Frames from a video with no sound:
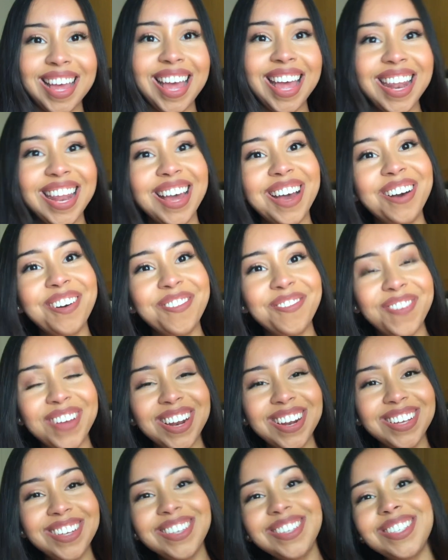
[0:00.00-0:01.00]
Hello fellow
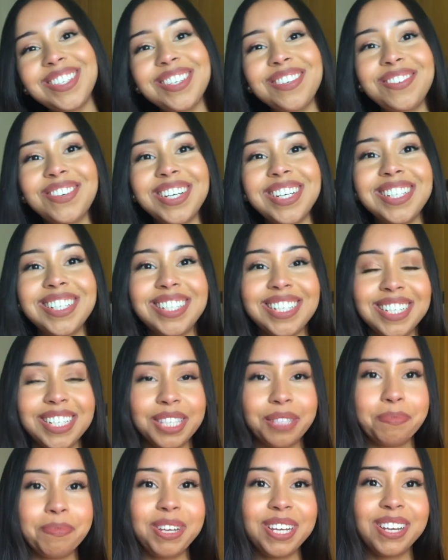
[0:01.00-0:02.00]
YouTubers,
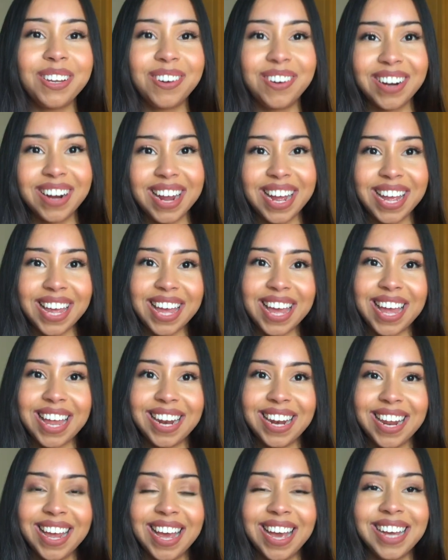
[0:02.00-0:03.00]
it's me Laura again.
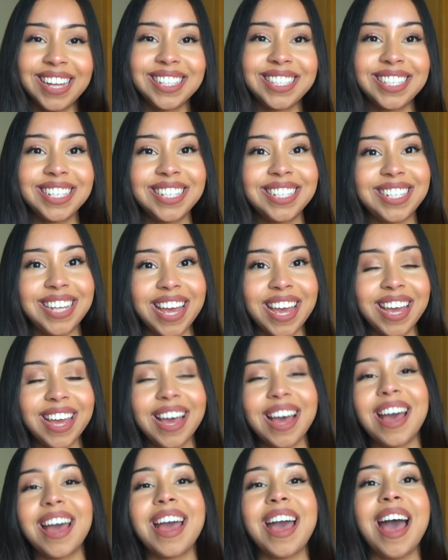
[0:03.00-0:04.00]
Today
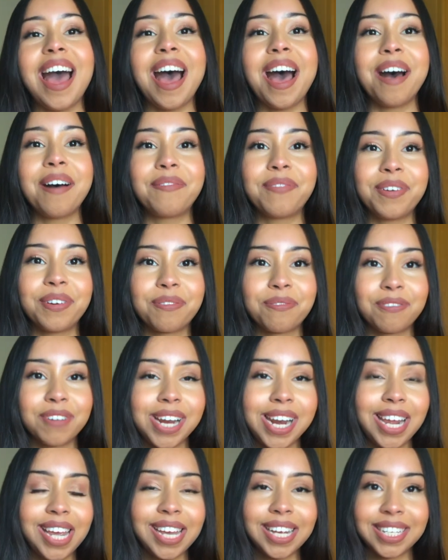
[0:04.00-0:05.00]
I have a
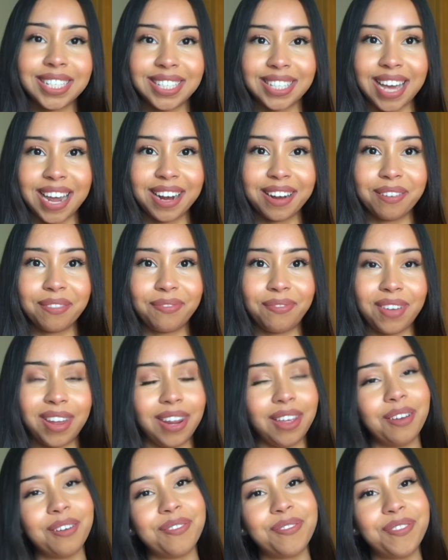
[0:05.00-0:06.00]
really exciting
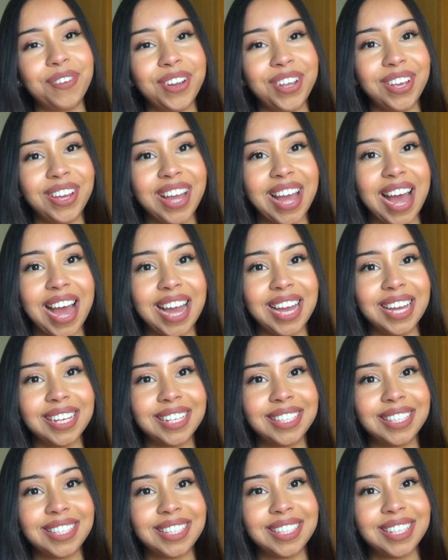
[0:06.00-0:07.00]
video for you
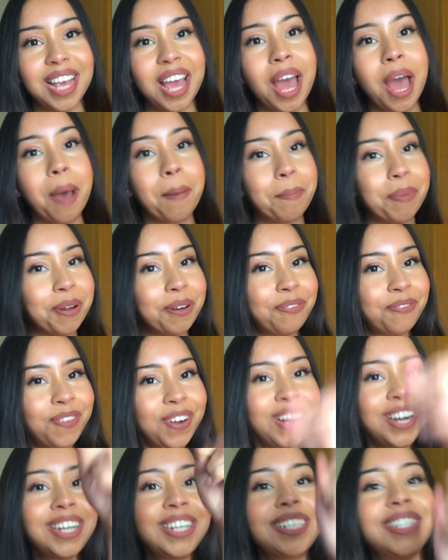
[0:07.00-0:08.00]
guys. But
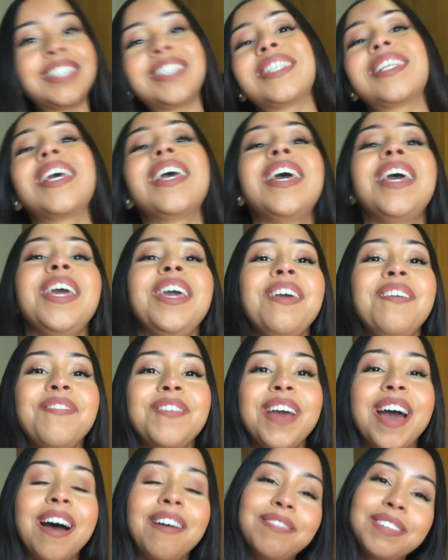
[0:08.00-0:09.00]
first, if
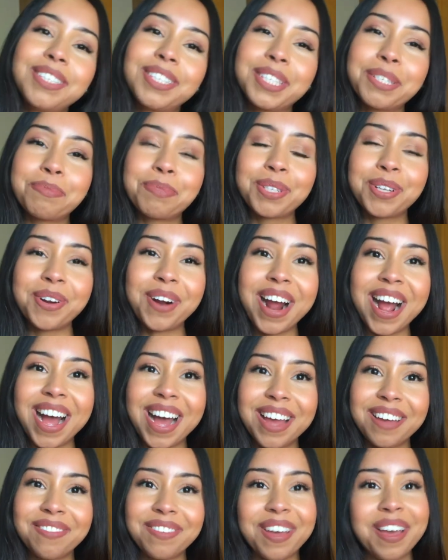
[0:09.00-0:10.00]
you haven't
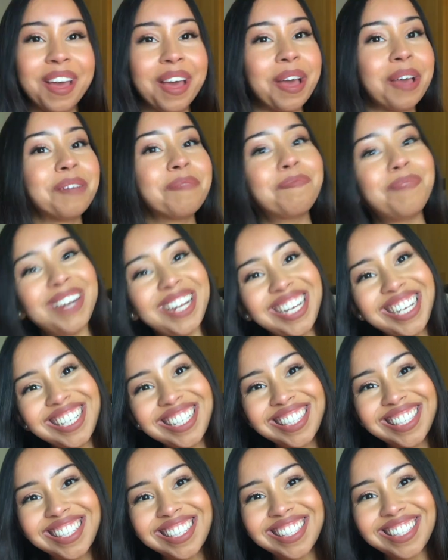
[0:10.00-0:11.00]
subscribed,
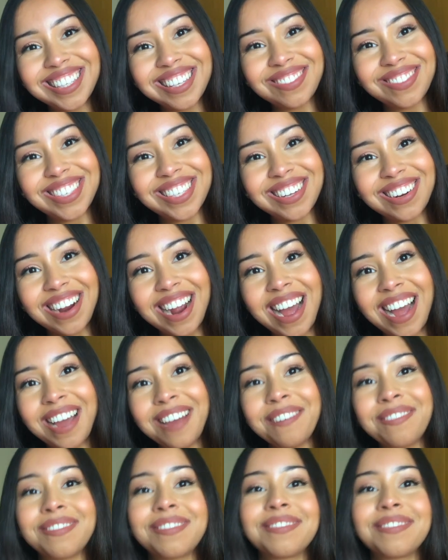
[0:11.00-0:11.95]
please subscribe